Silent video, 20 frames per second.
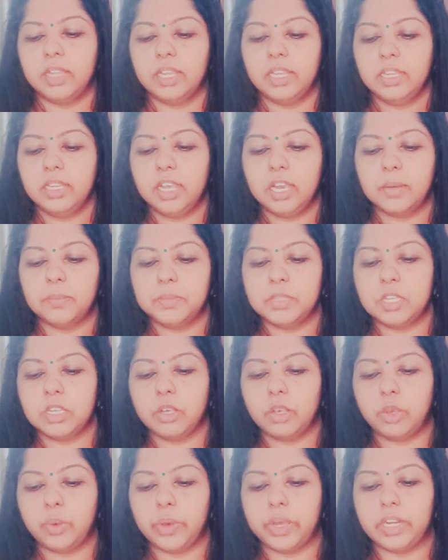Then comes
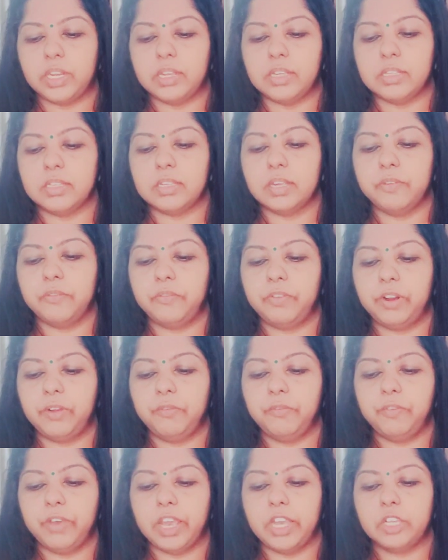the query is that
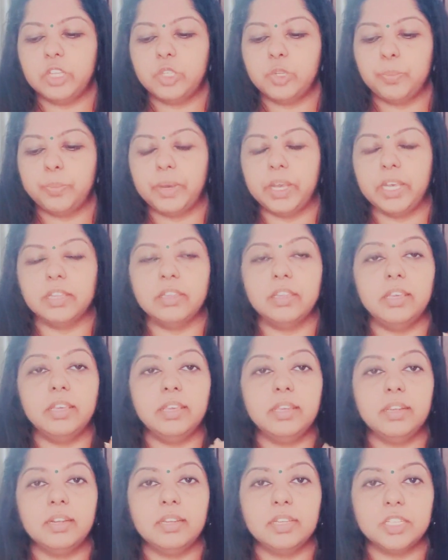from where to buy the
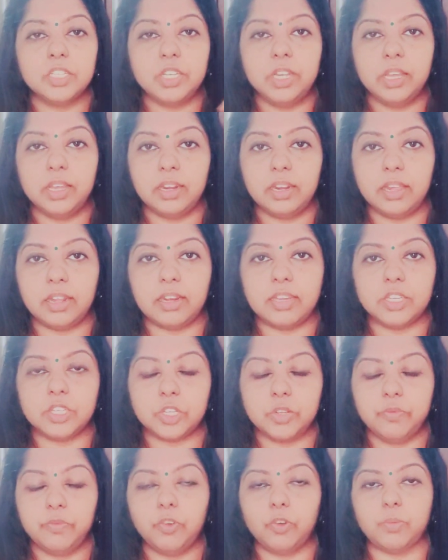English
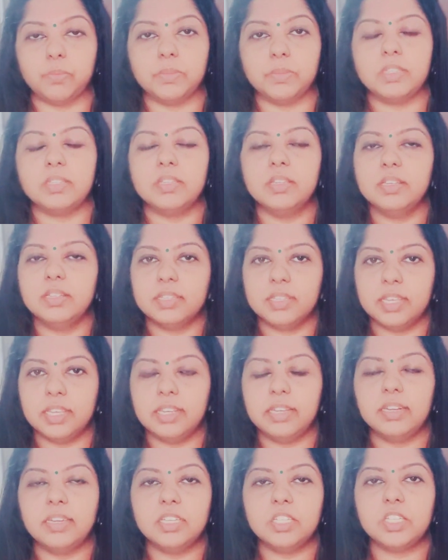declaration forms. This
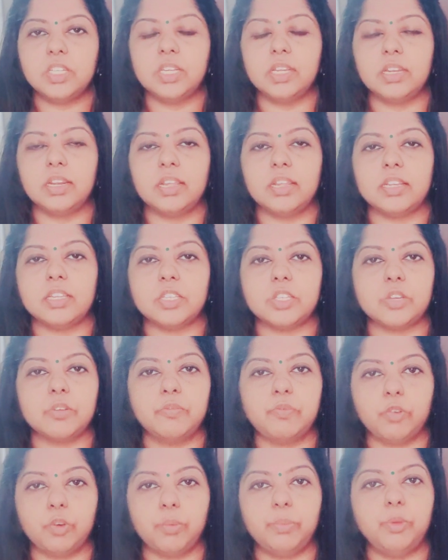English
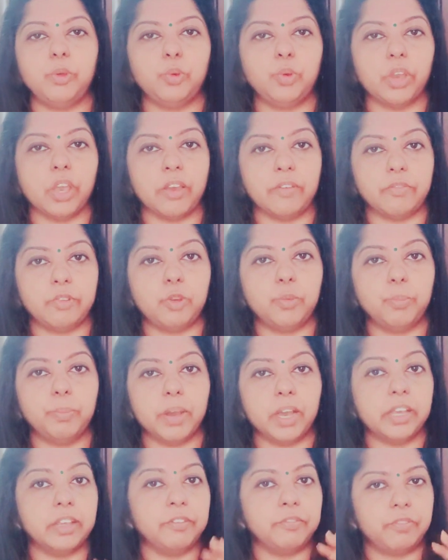declaration form you have to
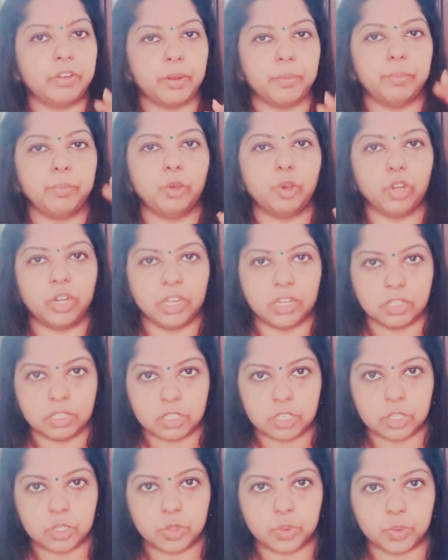buy from your
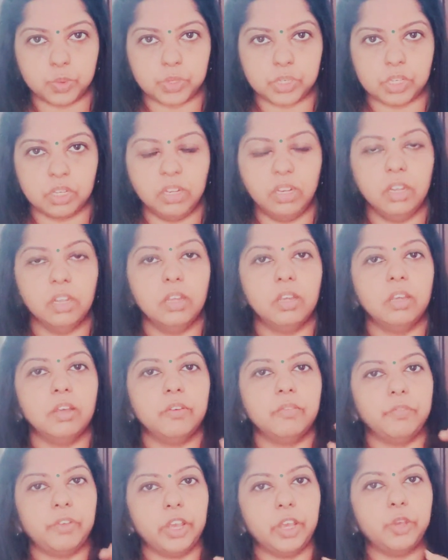institution
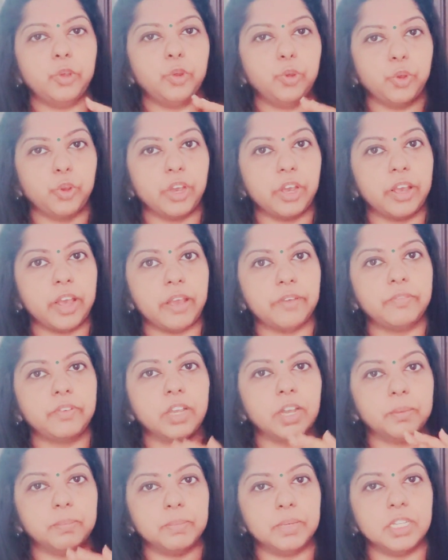where you
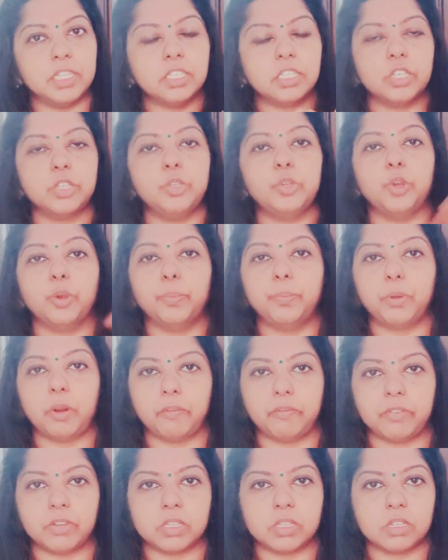have completed your
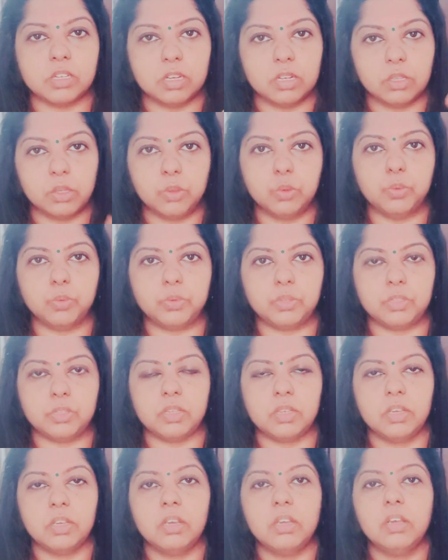professional course.